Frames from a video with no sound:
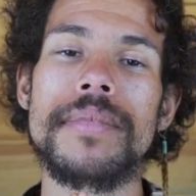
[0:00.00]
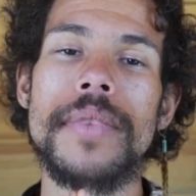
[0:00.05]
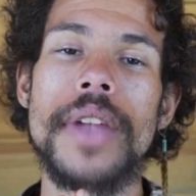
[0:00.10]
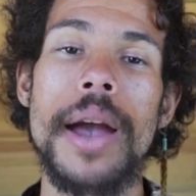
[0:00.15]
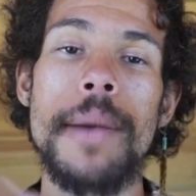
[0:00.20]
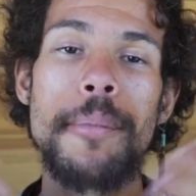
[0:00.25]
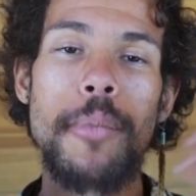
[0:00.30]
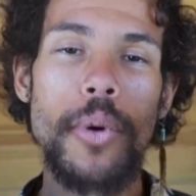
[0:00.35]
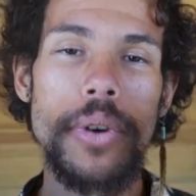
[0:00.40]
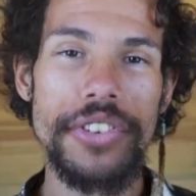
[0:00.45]

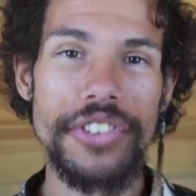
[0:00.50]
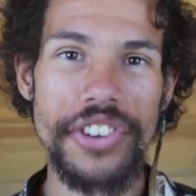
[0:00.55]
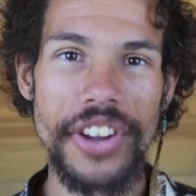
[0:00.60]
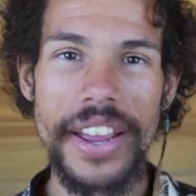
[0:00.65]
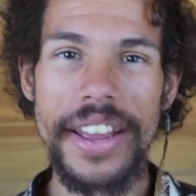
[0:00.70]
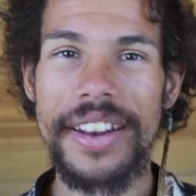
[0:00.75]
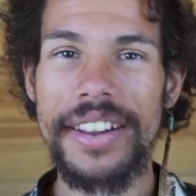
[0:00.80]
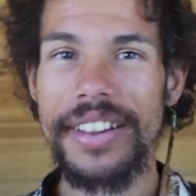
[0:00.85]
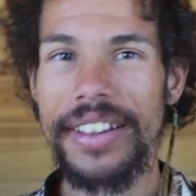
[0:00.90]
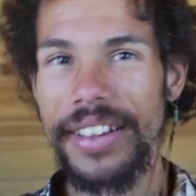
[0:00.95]
I'm more
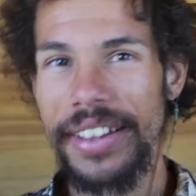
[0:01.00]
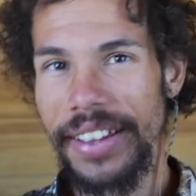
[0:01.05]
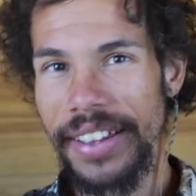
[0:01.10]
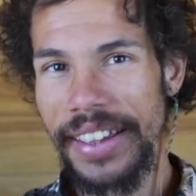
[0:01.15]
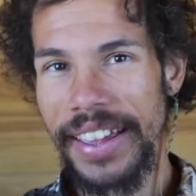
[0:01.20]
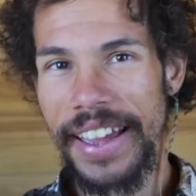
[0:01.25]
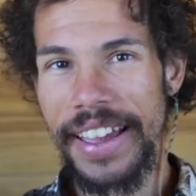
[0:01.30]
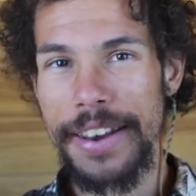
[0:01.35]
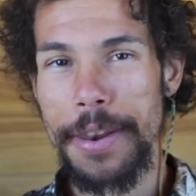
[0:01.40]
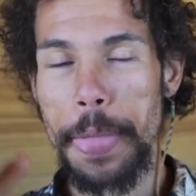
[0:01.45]
channeling
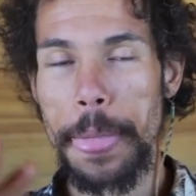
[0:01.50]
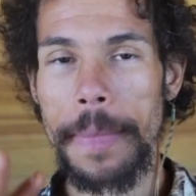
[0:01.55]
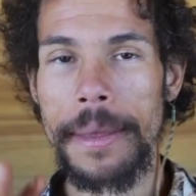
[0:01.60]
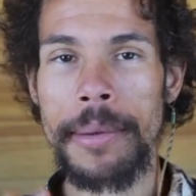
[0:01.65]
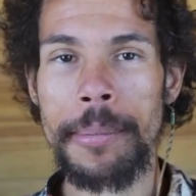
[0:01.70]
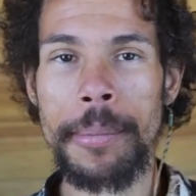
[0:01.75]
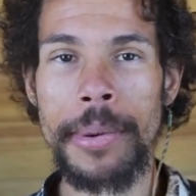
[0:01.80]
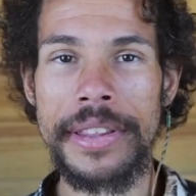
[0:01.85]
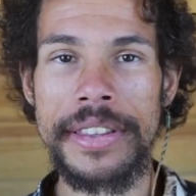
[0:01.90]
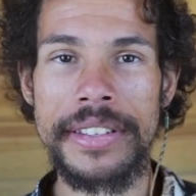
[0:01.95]
again,
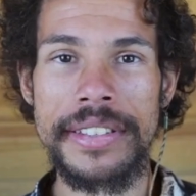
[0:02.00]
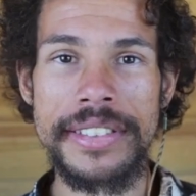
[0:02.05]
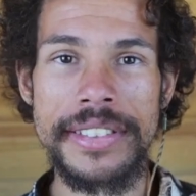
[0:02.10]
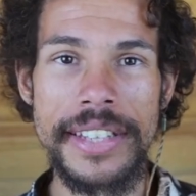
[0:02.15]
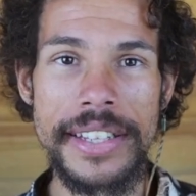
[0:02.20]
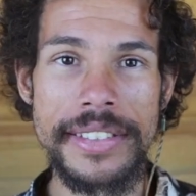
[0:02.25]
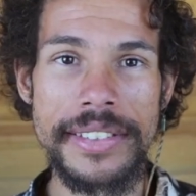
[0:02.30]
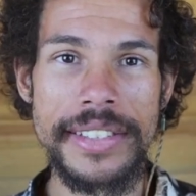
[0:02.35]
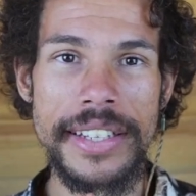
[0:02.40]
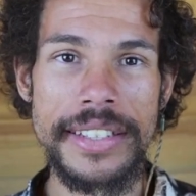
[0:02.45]
but the
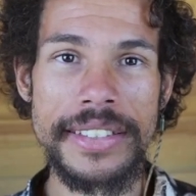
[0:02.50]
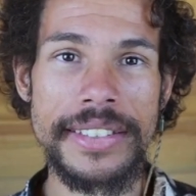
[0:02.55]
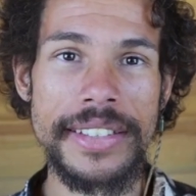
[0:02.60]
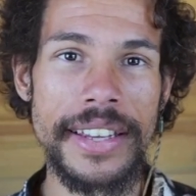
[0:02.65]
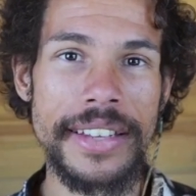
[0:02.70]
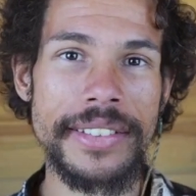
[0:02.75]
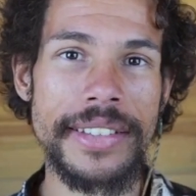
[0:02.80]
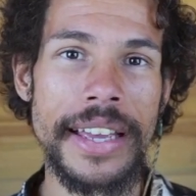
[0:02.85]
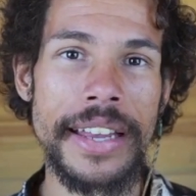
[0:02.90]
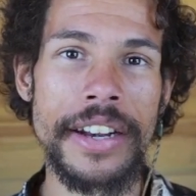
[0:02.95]

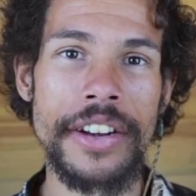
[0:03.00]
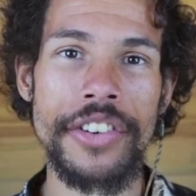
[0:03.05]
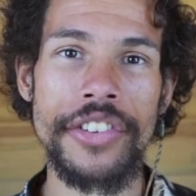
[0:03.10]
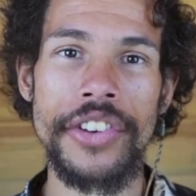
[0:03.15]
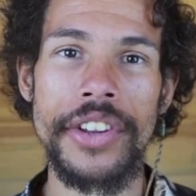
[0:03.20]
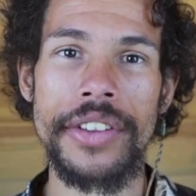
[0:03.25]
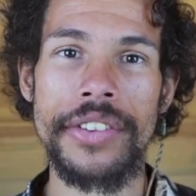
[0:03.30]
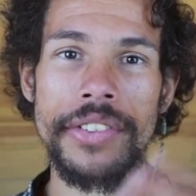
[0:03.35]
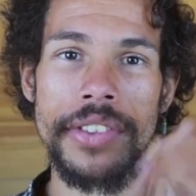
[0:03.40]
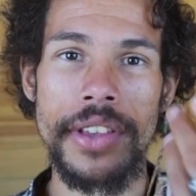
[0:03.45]
666
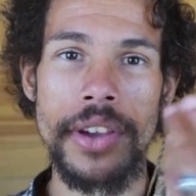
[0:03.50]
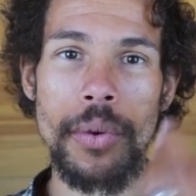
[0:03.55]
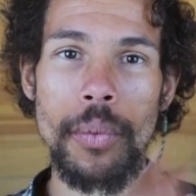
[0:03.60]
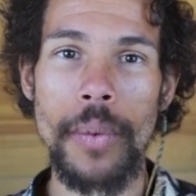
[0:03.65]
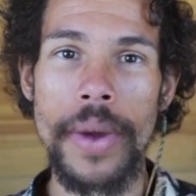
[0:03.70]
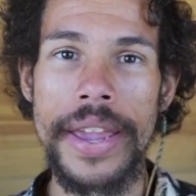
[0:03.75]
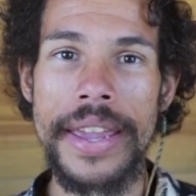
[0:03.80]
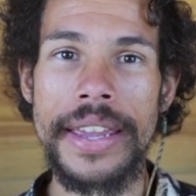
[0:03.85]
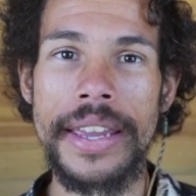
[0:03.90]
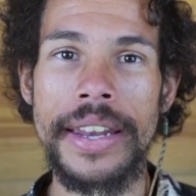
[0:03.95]
energy is the
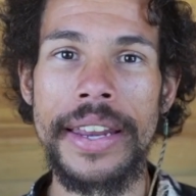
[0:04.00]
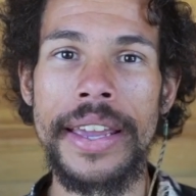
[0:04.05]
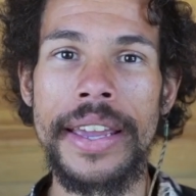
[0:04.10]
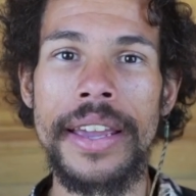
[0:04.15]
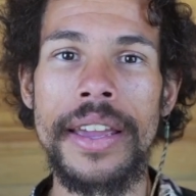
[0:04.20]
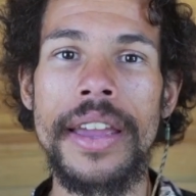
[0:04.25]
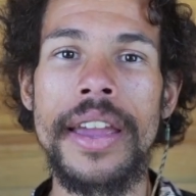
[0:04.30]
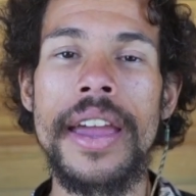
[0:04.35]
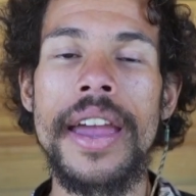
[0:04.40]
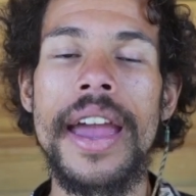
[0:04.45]

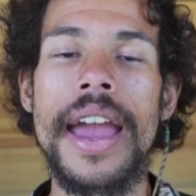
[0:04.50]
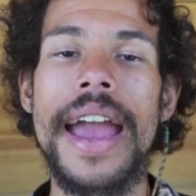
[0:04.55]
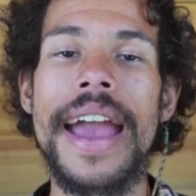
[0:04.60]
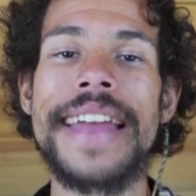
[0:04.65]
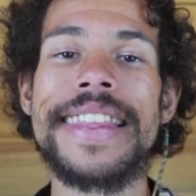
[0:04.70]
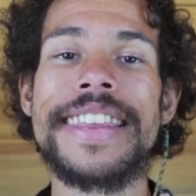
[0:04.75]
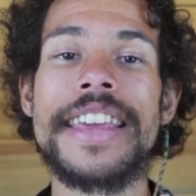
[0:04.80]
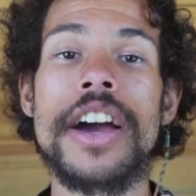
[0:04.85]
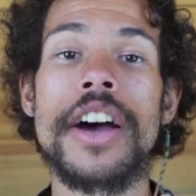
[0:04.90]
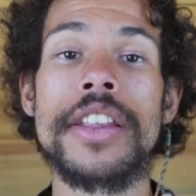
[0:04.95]
awakening
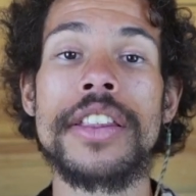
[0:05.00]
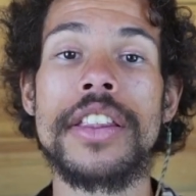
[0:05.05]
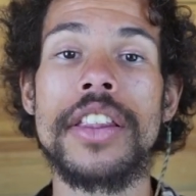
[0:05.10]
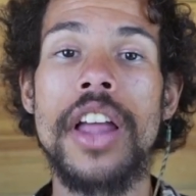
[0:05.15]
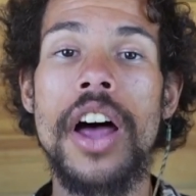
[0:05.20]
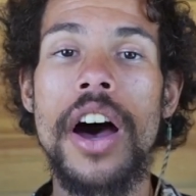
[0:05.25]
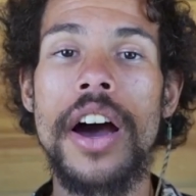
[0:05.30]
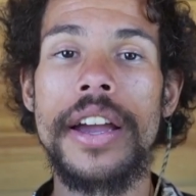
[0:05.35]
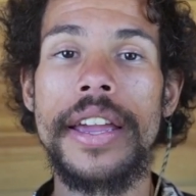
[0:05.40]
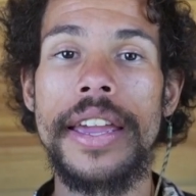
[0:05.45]
and the
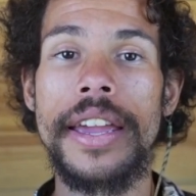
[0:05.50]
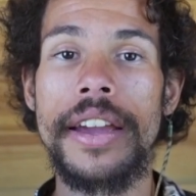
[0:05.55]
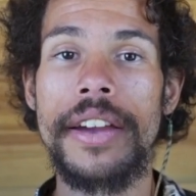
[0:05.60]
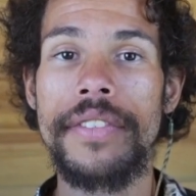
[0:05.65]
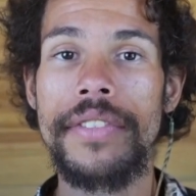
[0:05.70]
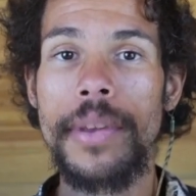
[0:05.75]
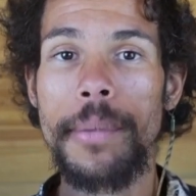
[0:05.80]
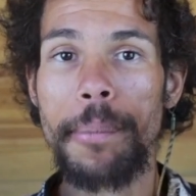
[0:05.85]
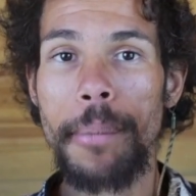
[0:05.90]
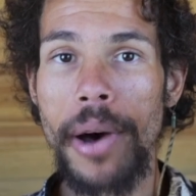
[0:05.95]
unlocking
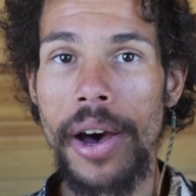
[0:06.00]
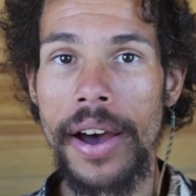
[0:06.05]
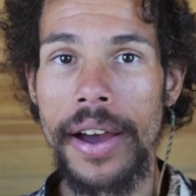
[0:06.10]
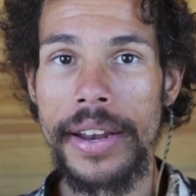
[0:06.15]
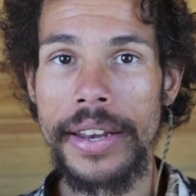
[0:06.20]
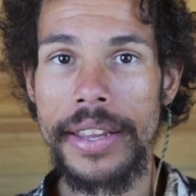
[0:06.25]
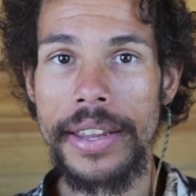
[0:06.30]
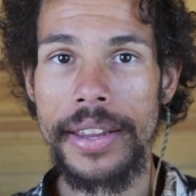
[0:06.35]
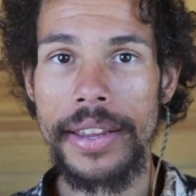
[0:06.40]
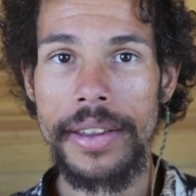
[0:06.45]
of the
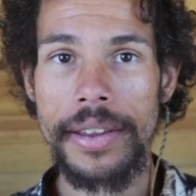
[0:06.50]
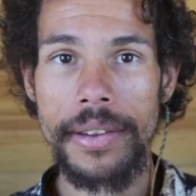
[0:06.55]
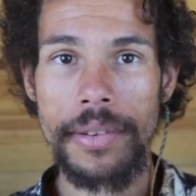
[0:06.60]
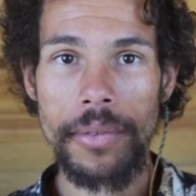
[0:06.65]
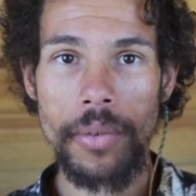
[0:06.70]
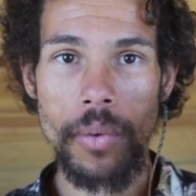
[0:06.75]
body